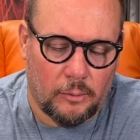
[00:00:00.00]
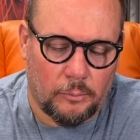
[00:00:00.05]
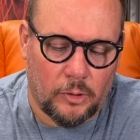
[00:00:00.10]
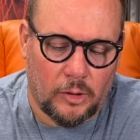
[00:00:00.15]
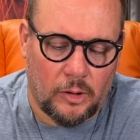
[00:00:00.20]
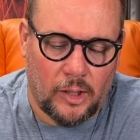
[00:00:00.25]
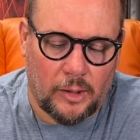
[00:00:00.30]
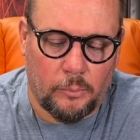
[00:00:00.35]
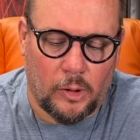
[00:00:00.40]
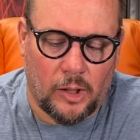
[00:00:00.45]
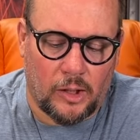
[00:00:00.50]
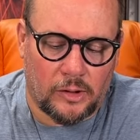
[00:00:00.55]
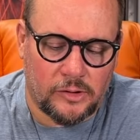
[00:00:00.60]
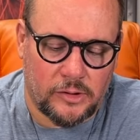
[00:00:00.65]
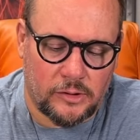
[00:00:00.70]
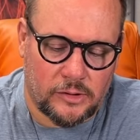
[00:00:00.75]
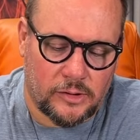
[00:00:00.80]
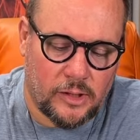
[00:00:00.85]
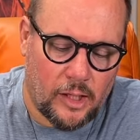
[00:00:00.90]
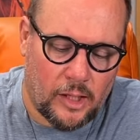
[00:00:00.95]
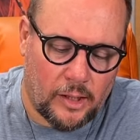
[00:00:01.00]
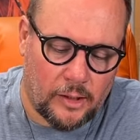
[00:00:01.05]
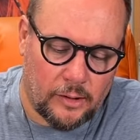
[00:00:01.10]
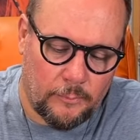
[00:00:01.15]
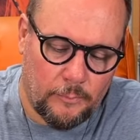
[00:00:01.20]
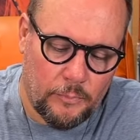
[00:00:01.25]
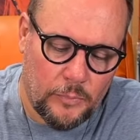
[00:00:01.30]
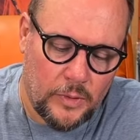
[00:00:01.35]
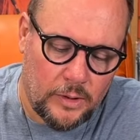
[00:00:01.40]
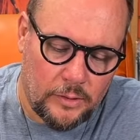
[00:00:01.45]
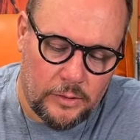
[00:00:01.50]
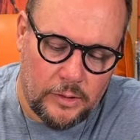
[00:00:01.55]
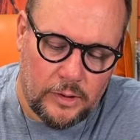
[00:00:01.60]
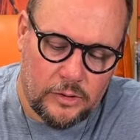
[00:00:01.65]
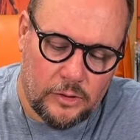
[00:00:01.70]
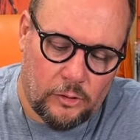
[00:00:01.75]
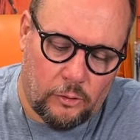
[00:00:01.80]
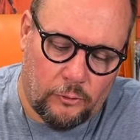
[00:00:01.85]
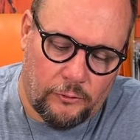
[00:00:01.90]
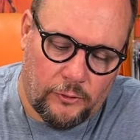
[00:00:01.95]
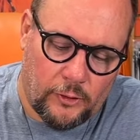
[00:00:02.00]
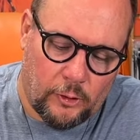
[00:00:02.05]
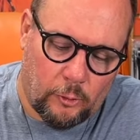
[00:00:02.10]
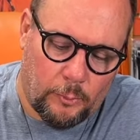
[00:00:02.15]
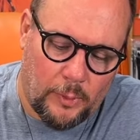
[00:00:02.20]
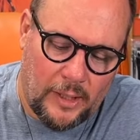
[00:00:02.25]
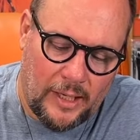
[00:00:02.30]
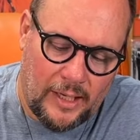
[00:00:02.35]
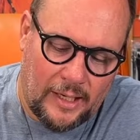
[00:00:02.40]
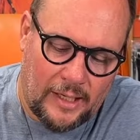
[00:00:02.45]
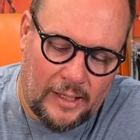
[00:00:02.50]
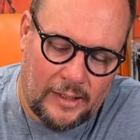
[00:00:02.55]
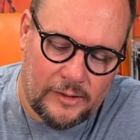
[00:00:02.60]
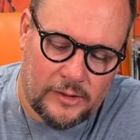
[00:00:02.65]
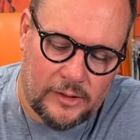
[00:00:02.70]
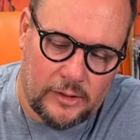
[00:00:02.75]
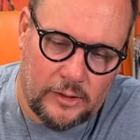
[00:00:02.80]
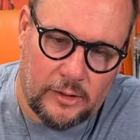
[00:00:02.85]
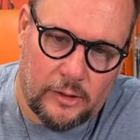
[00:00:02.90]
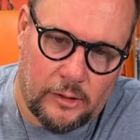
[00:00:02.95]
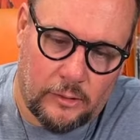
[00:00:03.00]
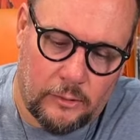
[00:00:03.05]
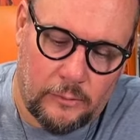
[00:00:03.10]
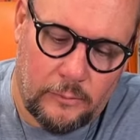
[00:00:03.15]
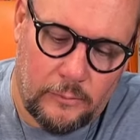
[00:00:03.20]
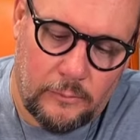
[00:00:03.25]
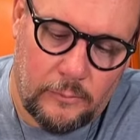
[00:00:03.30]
Glide box has got these little felt pads in here,